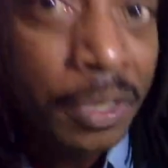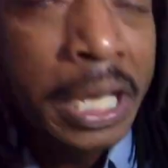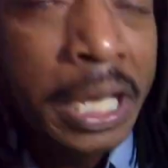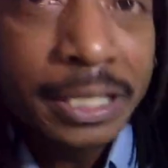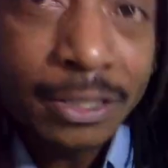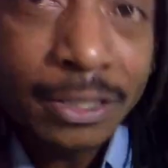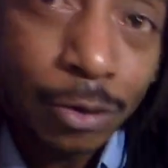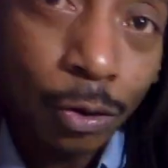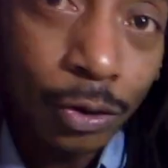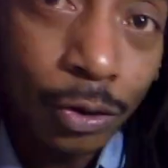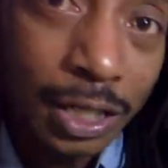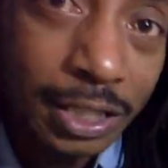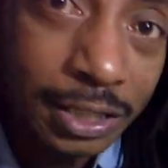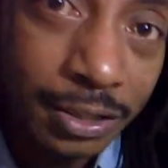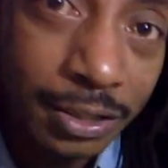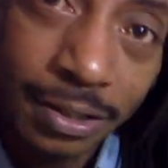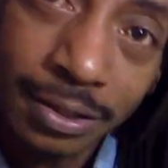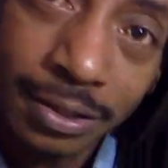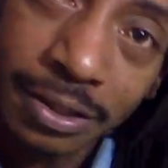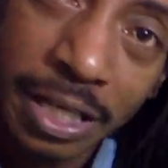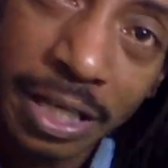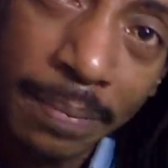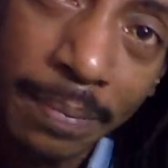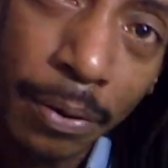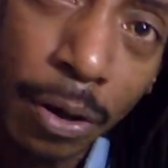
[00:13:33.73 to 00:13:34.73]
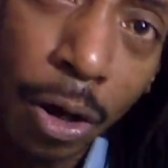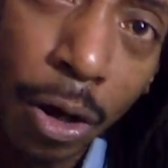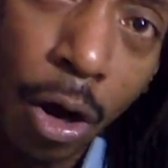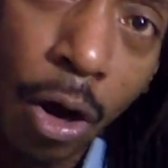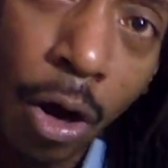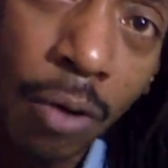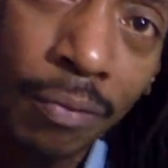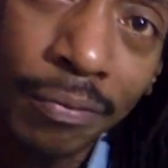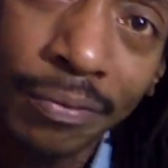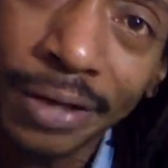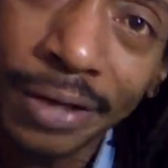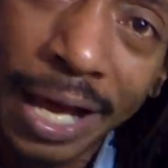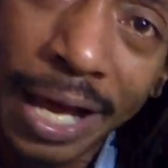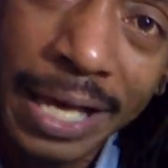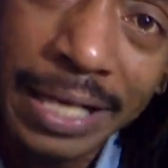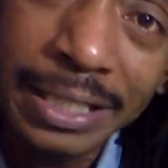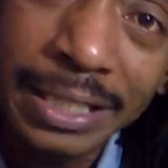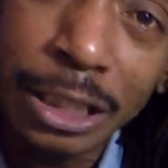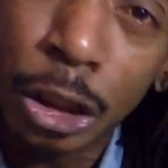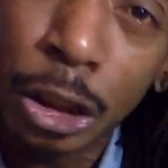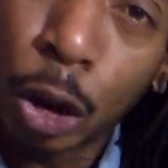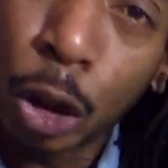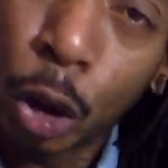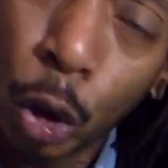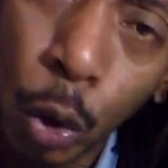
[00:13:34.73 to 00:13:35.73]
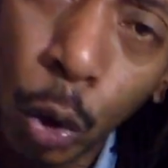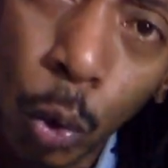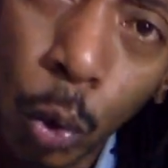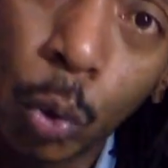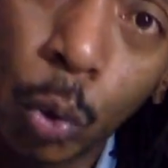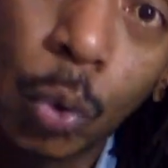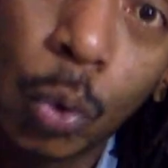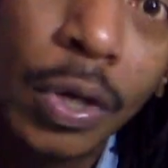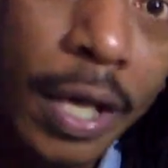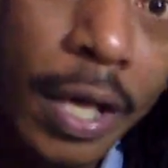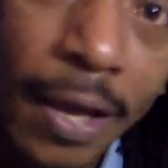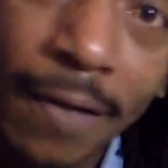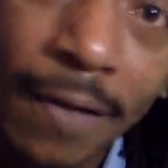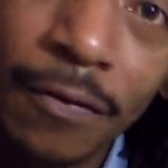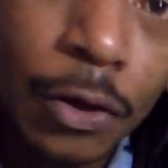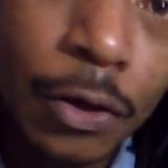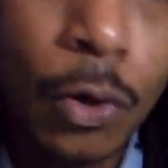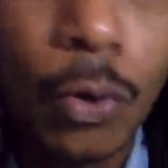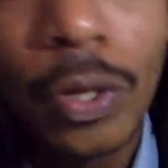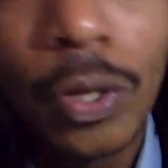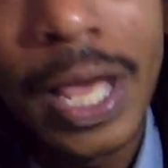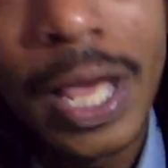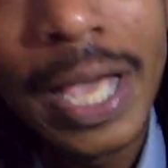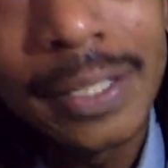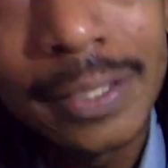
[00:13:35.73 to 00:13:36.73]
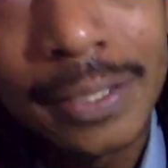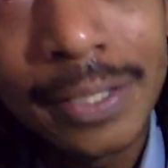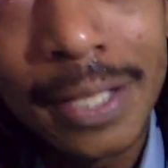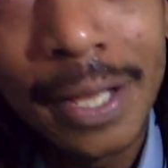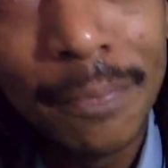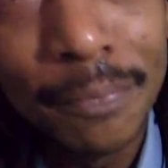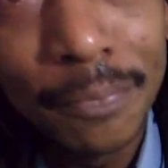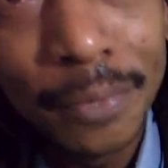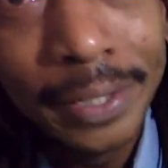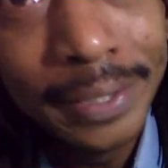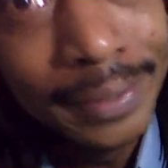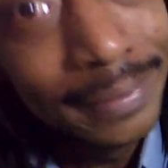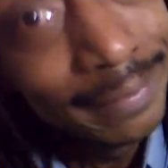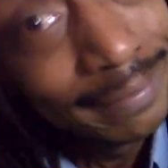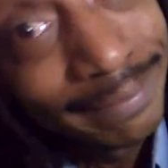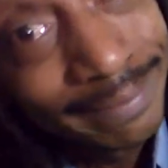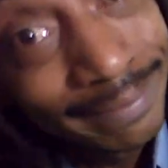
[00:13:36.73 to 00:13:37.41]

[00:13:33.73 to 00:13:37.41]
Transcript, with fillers: So let's just keep it all nice and cool. If you don't like something,